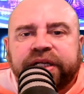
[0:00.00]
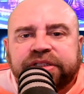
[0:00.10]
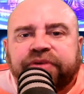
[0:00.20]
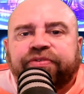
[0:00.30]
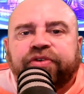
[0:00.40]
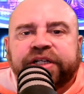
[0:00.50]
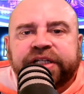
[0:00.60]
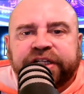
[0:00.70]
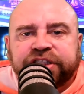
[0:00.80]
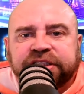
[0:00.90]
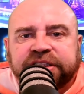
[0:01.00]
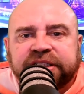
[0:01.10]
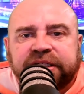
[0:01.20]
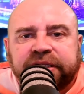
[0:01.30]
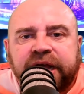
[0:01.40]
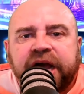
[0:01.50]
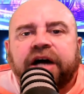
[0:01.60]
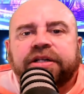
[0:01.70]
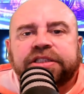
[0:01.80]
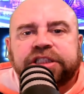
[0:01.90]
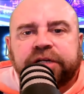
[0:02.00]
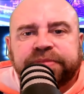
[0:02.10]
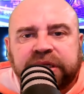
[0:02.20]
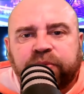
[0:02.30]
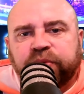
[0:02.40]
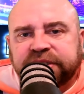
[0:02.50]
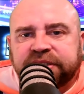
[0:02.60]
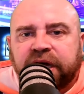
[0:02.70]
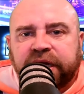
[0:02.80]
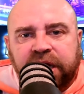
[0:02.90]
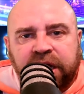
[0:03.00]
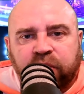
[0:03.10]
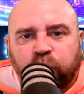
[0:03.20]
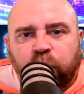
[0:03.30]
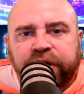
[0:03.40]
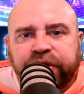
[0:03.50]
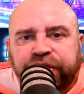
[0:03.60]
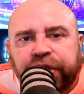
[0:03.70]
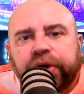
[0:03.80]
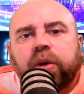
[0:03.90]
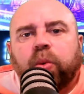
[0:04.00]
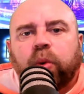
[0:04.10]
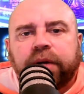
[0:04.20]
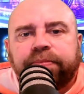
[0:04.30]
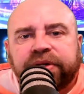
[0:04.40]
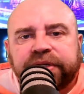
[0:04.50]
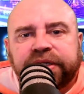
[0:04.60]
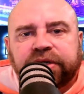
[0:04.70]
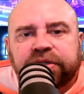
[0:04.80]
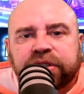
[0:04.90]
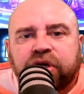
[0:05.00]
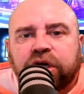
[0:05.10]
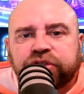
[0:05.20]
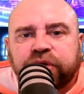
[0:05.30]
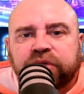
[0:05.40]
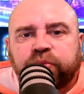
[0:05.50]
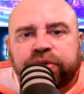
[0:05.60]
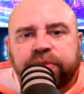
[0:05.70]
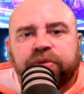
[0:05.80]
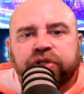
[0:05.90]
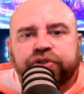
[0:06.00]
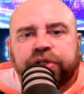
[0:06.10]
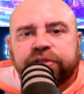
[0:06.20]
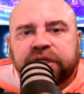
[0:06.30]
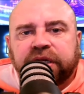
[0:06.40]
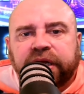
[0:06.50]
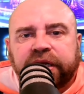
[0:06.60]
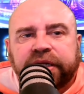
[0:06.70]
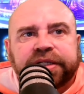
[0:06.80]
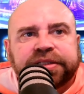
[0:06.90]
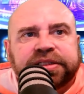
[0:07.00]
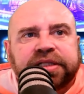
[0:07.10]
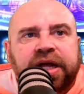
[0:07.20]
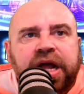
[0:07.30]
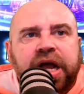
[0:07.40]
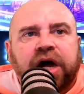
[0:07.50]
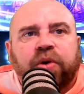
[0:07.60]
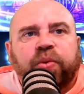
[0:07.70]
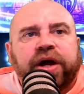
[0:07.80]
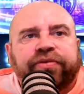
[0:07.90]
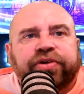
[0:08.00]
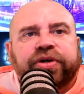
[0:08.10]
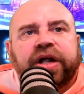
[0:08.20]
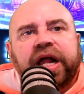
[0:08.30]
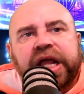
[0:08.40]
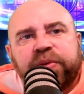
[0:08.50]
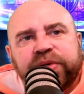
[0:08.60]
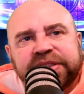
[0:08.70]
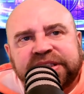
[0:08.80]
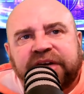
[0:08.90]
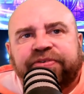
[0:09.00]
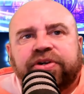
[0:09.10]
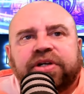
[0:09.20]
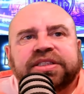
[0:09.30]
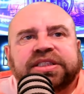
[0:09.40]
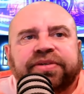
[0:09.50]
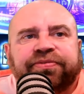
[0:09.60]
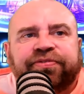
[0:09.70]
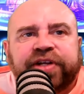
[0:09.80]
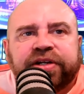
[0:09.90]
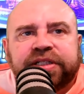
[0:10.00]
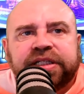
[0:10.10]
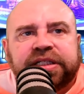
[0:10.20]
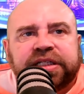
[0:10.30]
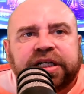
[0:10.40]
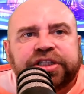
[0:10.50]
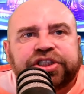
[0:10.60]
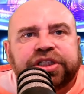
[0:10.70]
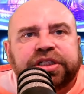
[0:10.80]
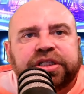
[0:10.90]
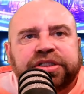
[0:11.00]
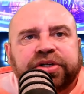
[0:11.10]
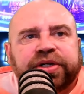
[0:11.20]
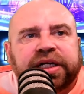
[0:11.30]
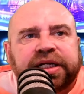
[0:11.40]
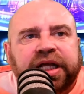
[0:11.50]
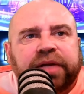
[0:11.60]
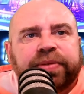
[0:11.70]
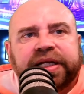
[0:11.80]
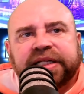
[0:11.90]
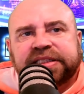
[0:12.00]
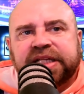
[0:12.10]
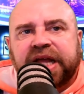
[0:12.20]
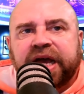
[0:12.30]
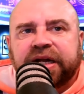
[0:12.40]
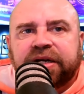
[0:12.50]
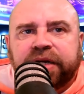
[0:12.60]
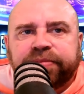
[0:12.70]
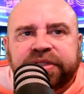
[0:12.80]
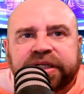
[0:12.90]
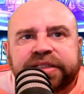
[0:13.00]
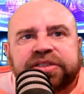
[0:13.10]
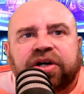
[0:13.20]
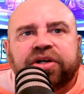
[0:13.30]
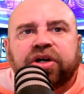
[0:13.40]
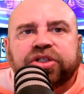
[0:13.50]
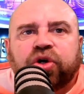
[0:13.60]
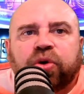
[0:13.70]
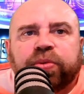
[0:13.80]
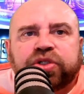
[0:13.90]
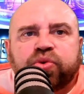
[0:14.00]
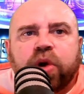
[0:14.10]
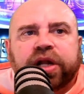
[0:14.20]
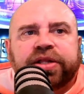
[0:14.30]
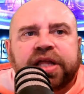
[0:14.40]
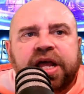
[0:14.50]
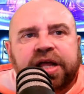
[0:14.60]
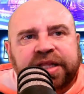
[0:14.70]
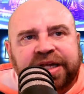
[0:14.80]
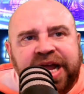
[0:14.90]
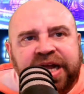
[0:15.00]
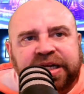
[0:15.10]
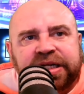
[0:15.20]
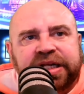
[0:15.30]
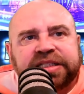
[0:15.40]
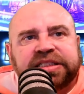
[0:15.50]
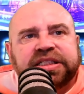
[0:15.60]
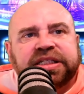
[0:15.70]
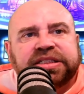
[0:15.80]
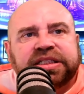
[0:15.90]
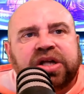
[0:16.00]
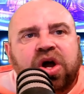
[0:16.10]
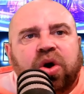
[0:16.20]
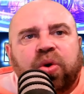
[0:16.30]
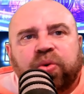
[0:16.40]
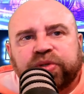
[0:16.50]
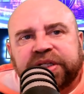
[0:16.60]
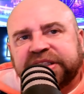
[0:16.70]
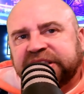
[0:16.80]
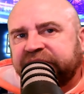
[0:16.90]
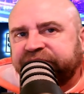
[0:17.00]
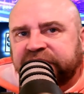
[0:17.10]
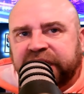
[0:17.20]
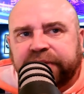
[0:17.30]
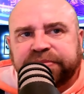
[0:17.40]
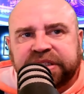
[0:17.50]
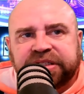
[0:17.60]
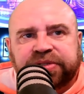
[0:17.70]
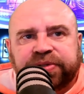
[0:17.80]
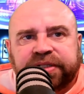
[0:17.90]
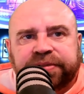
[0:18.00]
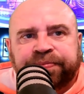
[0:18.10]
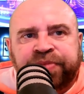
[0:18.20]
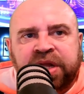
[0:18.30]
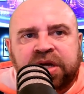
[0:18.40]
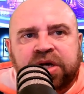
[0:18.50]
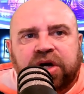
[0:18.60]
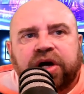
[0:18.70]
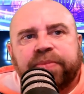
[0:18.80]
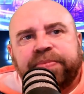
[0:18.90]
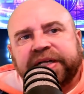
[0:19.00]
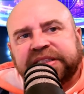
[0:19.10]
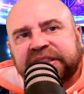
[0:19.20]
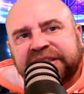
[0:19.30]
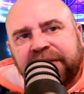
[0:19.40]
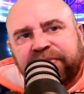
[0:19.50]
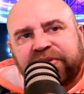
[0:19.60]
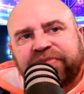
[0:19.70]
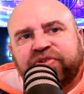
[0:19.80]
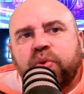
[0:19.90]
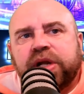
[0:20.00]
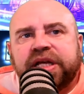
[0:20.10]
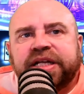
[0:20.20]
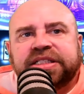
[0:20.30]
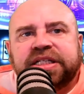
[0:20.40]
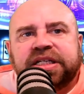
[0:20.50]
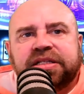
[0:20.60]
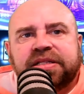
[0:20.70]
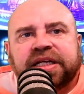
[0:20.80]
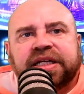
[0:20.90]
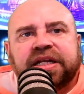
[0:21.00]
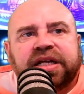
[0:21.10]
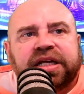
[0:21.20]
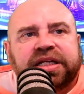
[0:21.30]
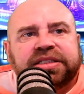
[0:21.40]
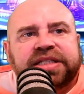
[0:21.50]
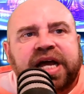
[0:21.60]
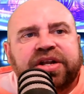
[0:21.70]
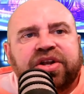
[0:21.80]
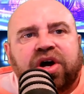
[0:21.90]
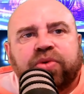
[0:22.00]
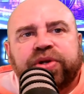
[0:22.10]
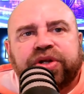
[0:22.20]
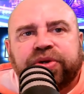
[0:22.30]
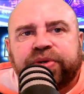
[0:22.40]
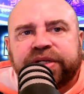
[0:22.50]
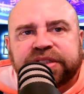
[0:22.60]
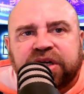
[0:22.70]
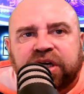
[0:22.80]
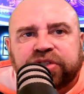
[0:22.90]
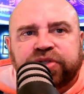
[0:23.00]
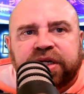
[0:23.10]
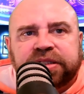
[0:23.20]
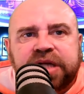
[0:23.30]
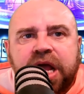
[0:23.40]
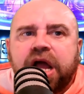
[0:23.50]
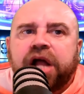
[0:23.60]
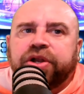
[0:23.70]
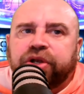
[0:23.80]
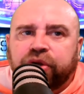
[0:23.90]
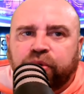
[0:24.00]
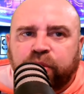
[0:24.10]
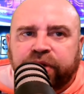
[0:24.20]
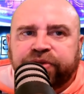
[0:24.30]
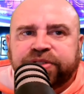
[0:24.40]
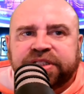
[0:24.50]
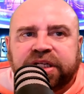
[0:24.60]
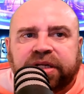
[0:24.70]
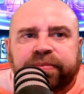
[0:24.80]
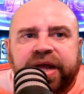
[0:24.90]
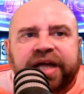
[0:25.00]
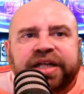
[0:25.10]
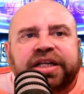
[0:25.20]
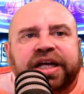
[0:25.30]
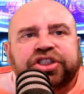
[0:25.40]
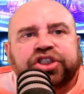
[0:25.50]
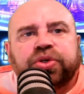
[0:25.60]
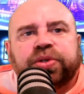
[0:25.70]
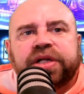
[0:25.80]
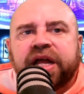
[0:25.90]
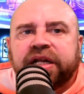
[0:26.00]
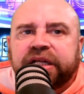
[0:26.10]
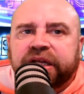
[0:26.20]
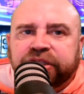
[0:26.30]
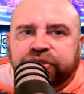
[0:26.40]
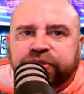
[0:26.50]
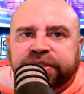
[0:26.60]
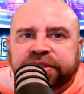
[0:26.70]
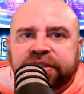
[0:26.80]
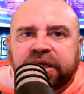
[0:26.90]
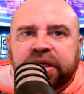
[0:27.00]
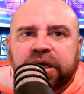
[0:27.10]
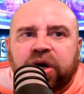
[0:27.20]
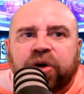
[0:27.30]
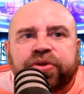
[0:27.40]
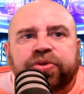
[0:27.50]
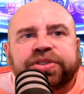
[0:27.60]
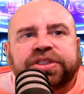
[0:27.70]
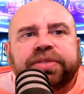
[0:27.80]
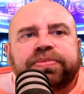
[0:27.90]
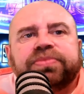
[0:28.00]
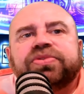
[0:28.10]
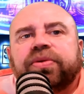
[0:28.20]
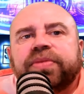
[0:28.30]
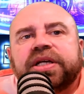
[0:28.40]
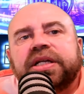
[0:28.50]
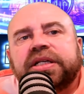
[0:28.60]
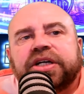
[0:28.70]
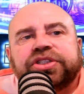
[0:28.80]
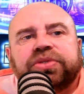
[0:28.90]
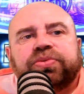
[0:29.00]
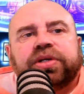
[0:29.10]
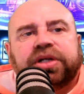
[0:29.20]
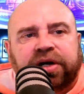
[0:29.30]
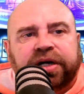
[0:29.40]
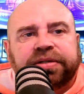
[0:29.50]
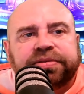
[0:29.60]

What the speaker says: into free agency, Alex Hemsky would sign a one-year, $1 million contract with the Montreal Canadiens. However, he would suffer a severe concussion during a game against the Anaheim Ducks on October 20th that ended his season only 7 games into it. By September of 2018, the Canadiens had not renewed his contract and no other team had yet shown any interest, although symptoms from the concussion were gone.